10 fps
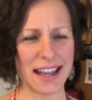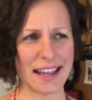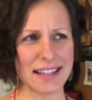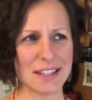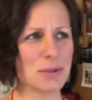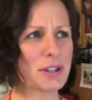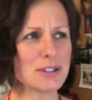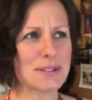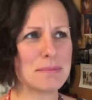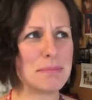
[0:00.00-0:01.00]
You can
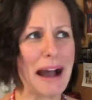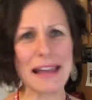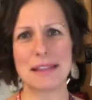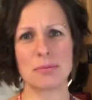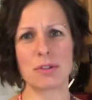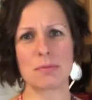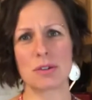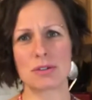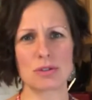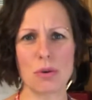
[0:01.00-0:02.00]
just buy them from
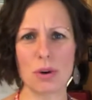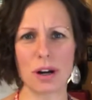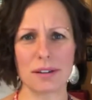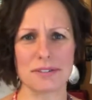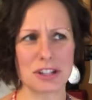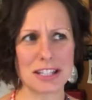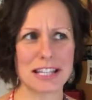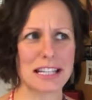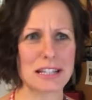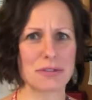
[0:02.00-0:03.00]
the store, just
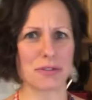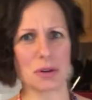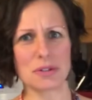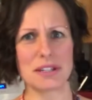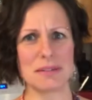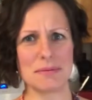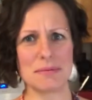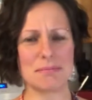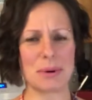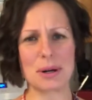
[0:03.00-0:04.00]
like the frozen
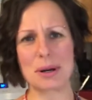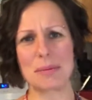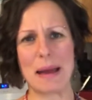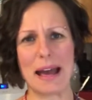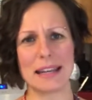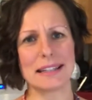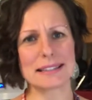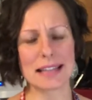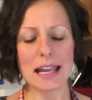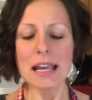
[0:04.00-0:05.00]
burger
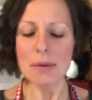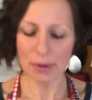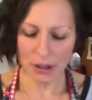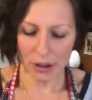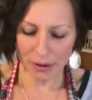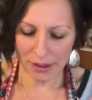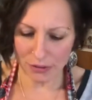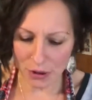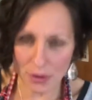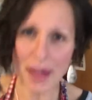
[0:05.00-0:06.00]
patties. Well, you know what?
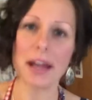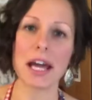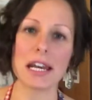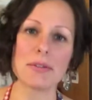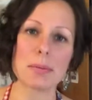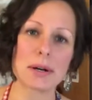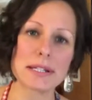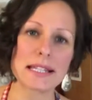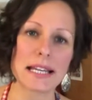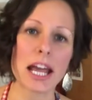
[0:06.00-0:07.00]
If you're that kind of a
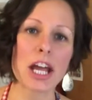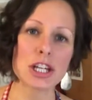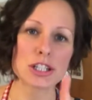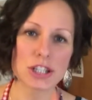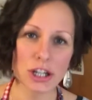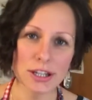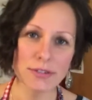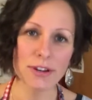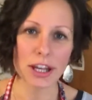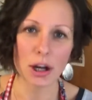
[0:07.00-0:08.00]
person, turn the
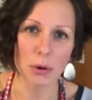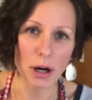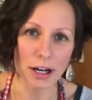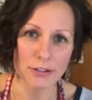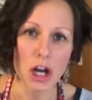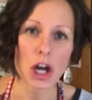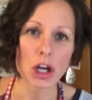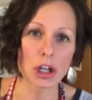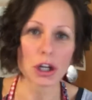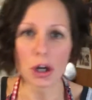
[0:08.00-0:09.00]
video off,
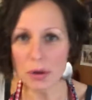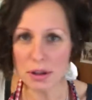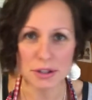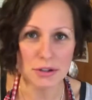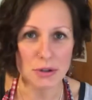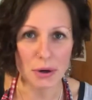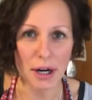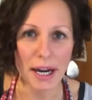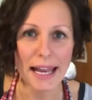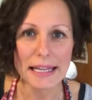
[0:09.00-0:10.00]
go to the
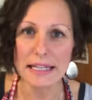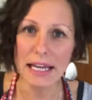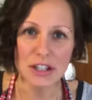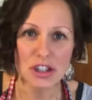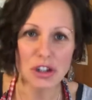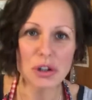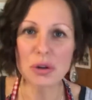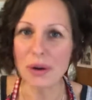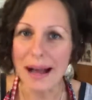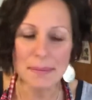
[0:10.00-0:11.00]
store, get your
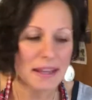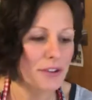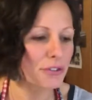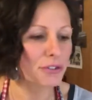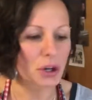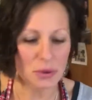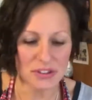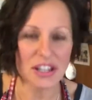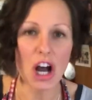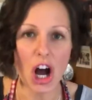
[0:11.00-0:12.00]
crappy
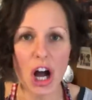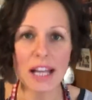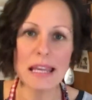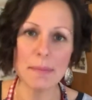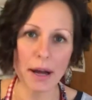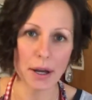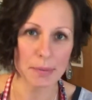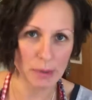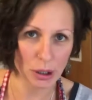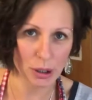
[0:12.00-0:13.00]
frozen hockey puck
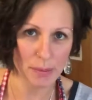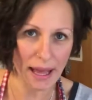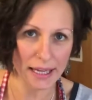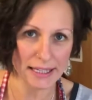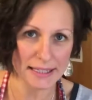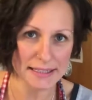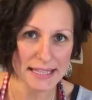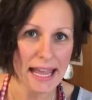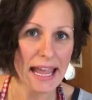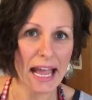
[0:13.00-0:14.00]
burger patties
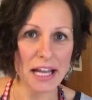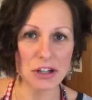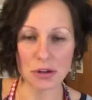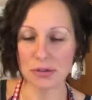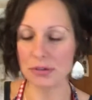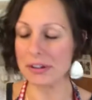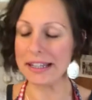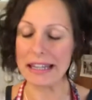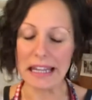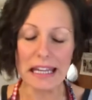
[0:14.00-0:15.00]
and your
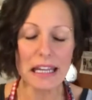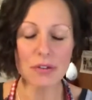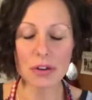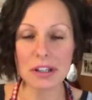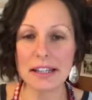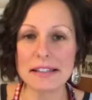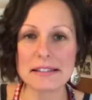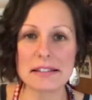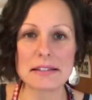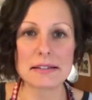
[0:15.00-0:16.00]

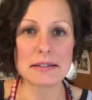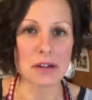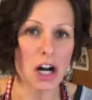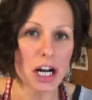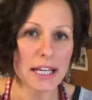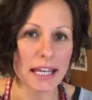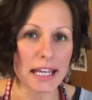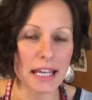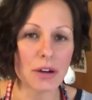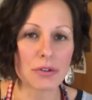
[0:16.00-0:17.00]
flavorless,
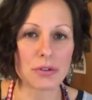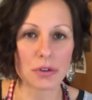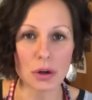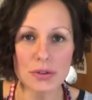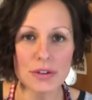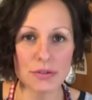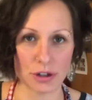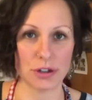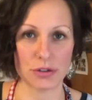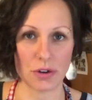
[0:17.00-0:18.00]
soggy frozen
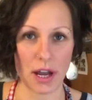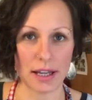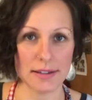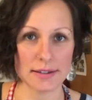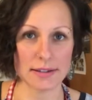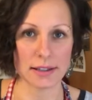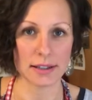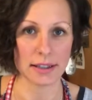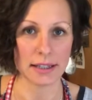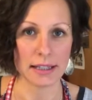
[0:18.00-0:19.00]
French fries,
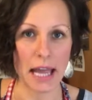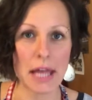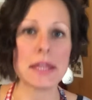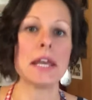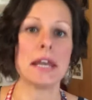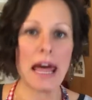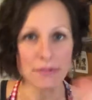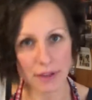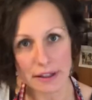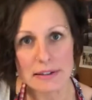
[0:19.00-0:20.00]
and then
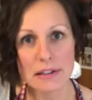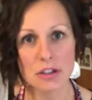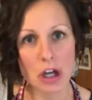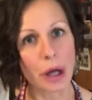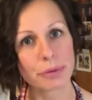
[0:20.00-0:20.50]
Netflix and chill.